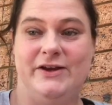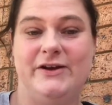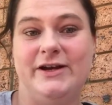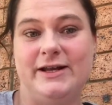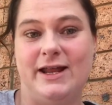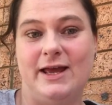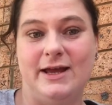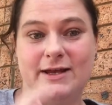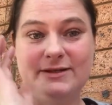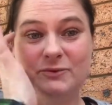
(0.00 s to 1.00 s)
All right.
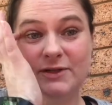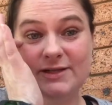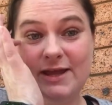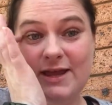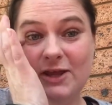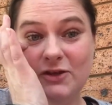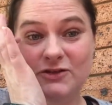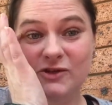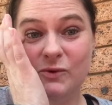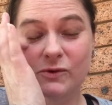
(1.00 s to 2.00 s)
I just want to say thank you
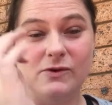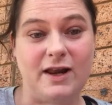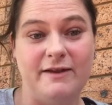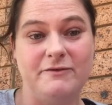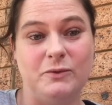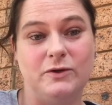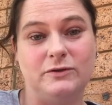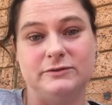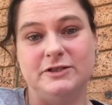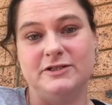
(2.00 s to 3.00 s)
to you all. I love you
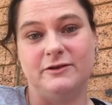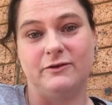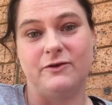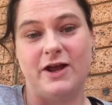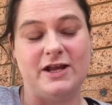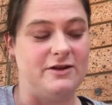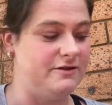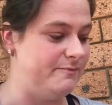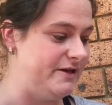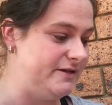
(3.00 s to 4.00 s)
all. You're the great.
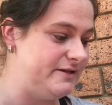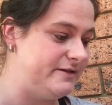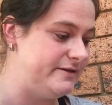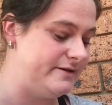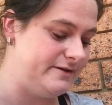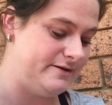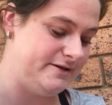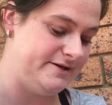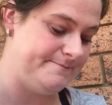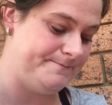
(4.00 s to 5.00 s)
You're the best.
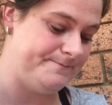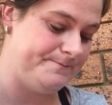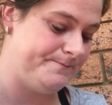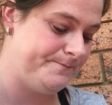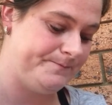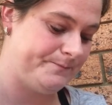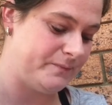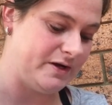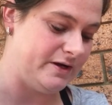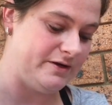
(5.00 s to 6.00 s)

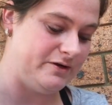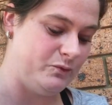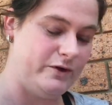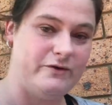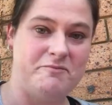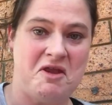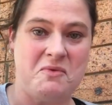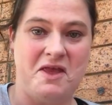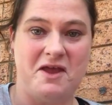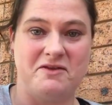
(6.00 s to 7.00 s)
I don't know where I'd
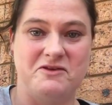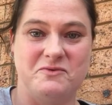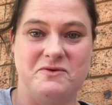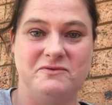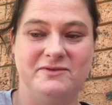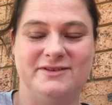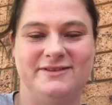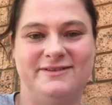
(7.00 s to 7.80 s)
be without you all.